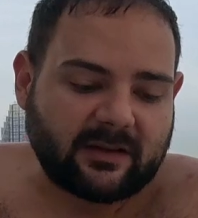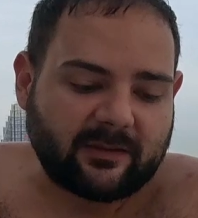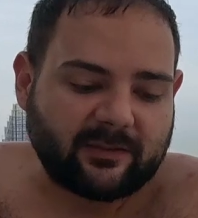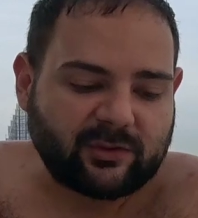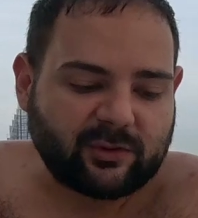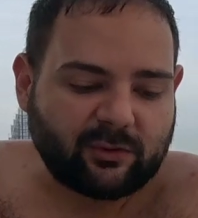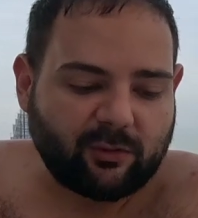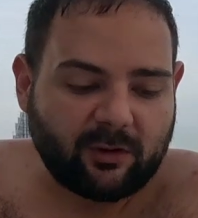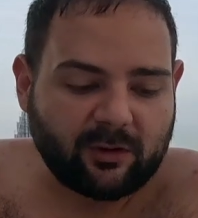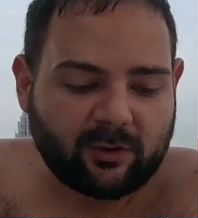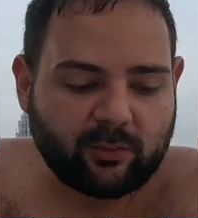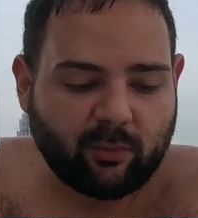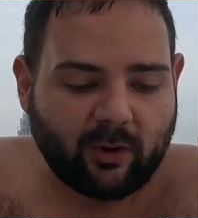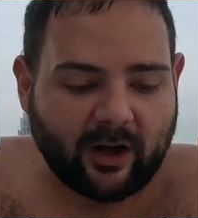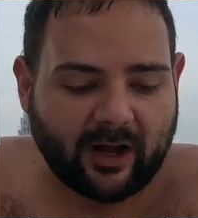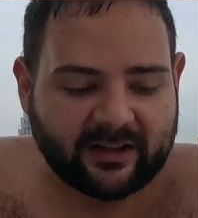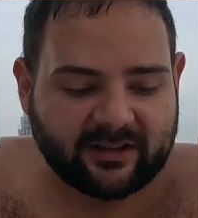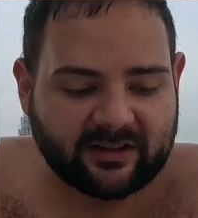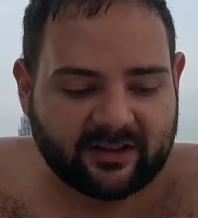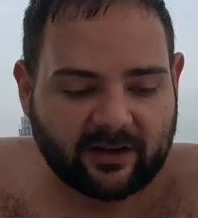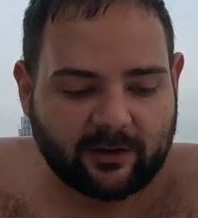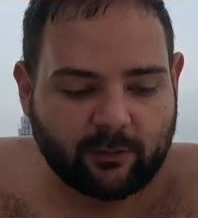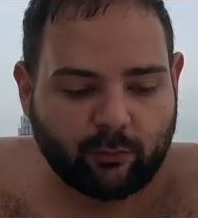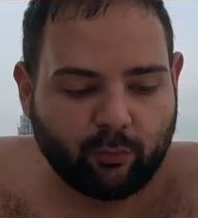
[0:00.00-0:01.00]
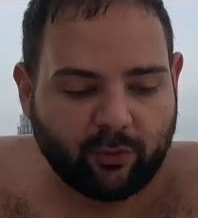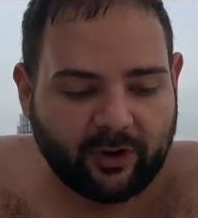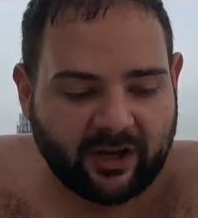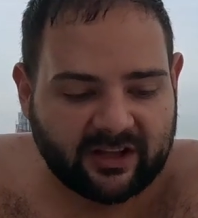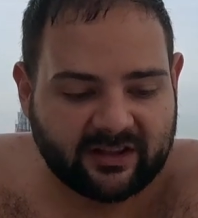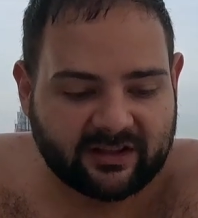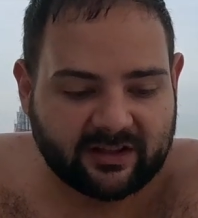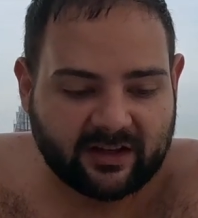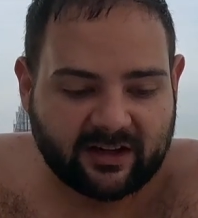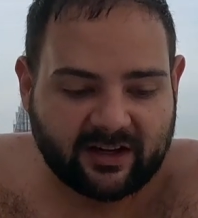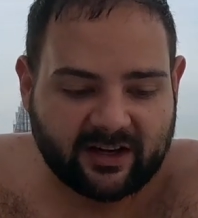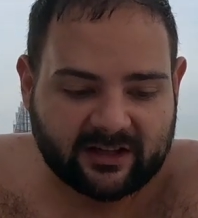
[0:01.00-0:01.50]
of saltwater
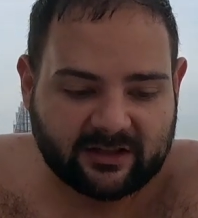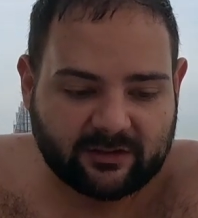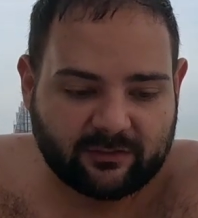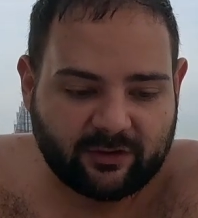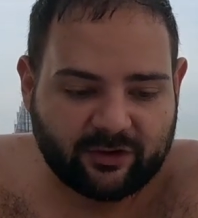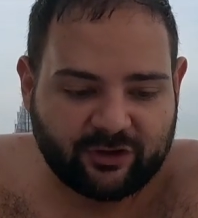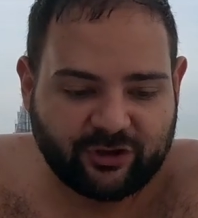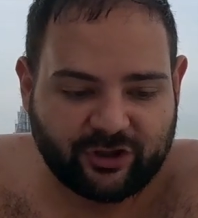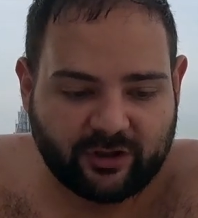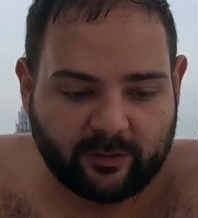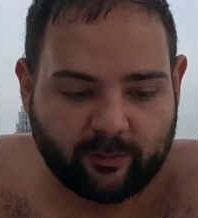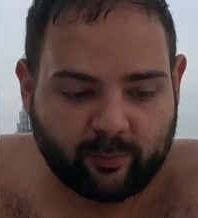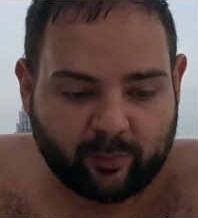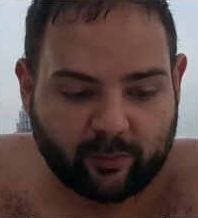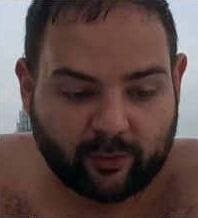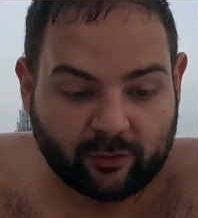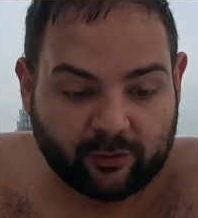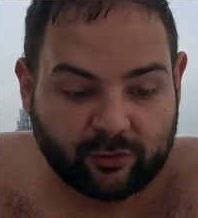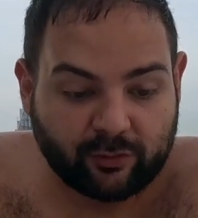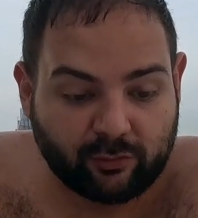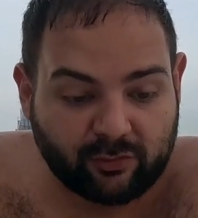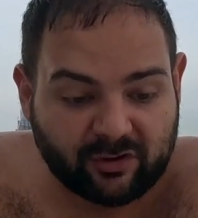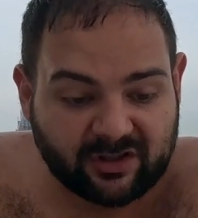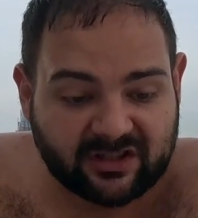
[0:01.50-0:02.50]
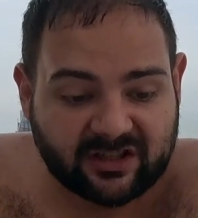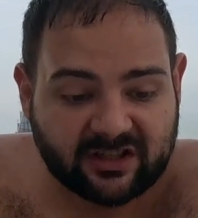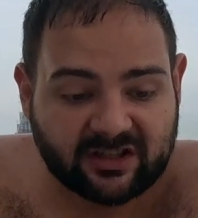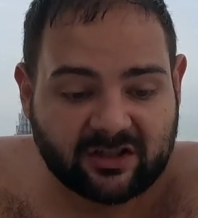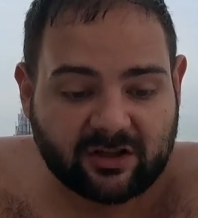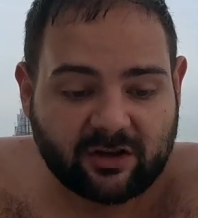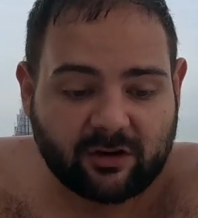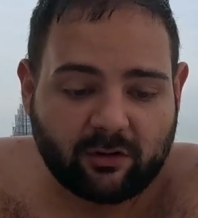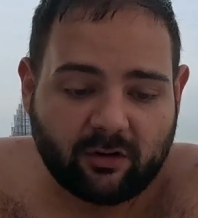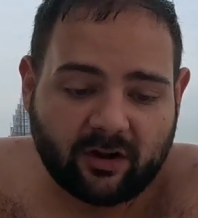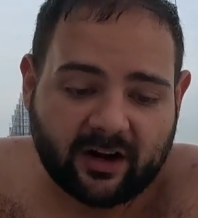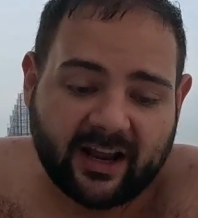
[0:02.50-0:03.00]
with an SVG produces
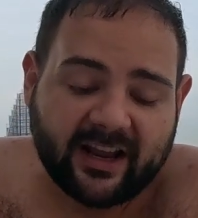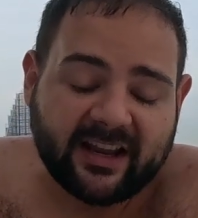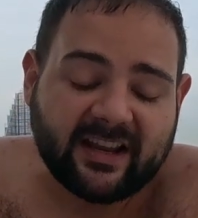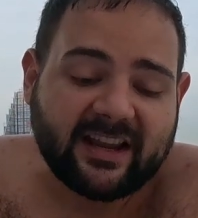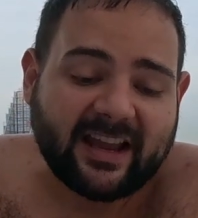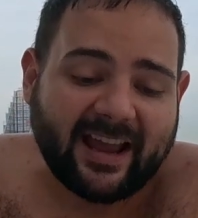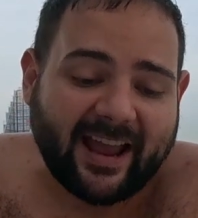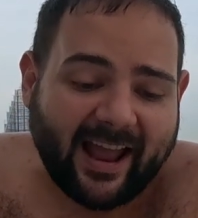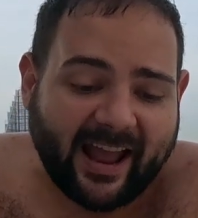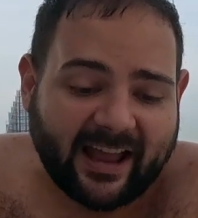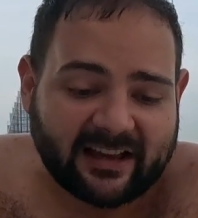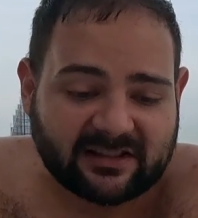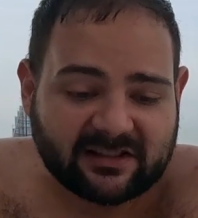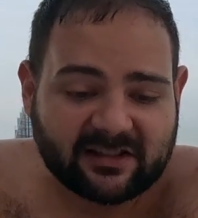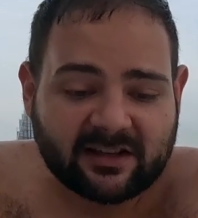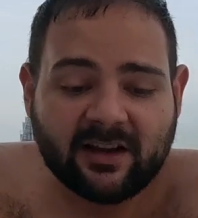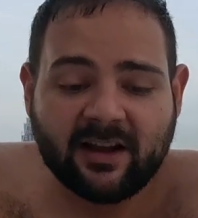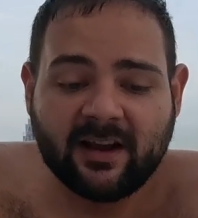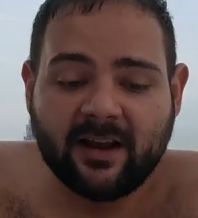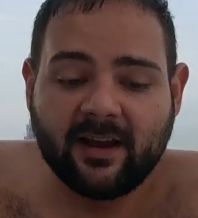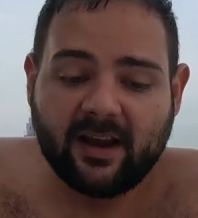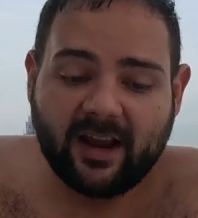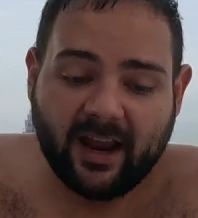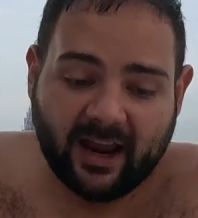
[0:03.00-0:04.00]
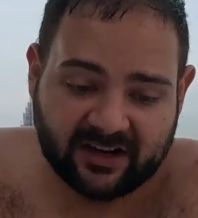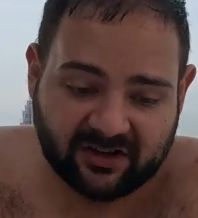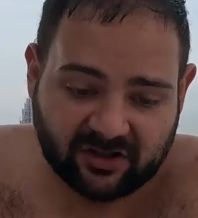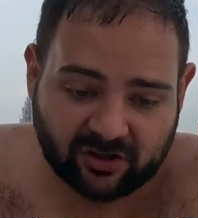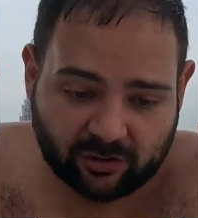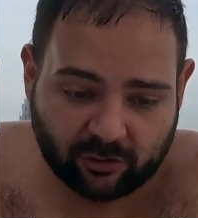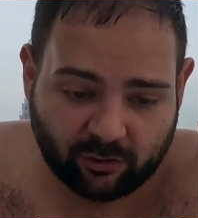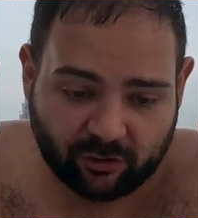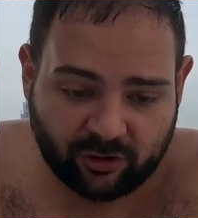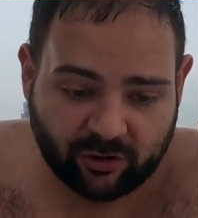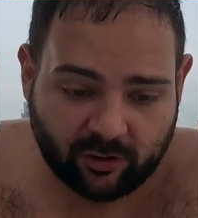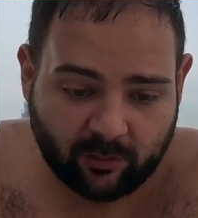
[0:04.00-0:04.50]
chlorine gas and
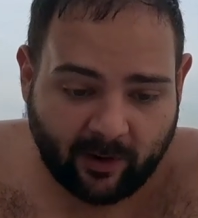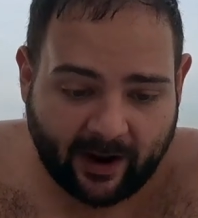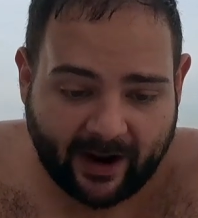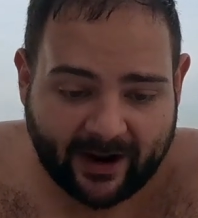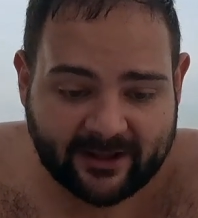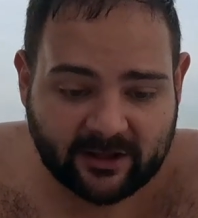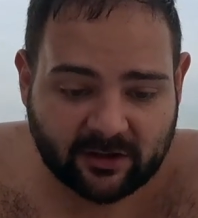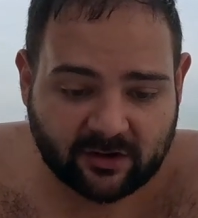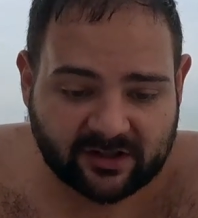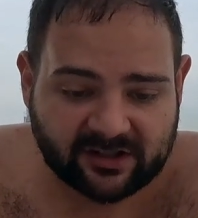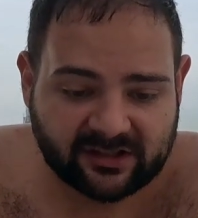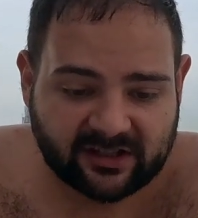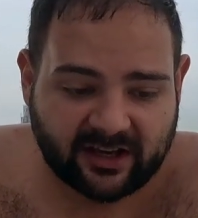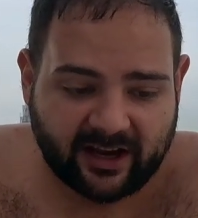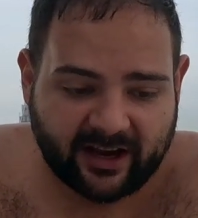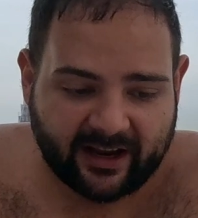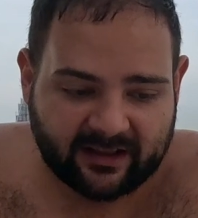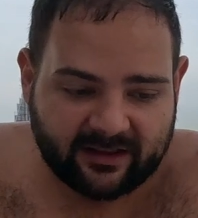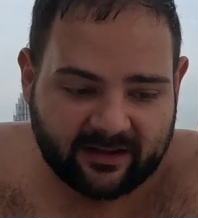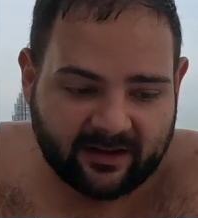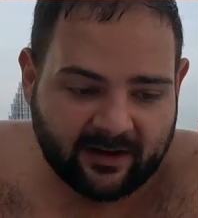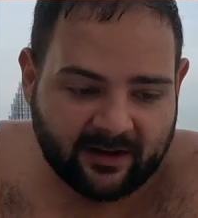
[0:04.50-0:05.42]
sodium hydroxide.